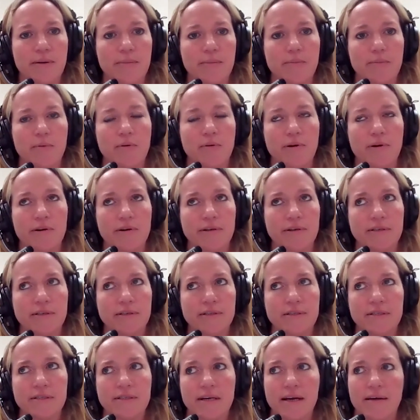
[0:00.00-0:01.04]

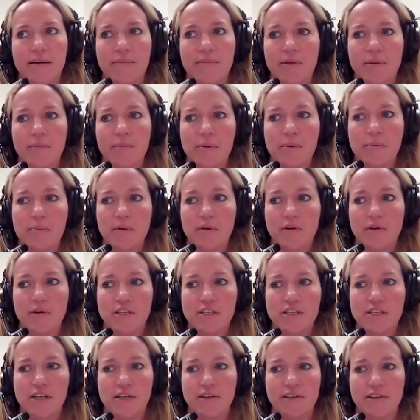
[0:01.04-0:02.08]
important that people
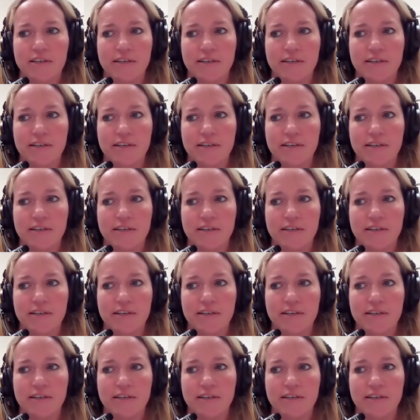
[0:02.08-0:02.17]
reach out.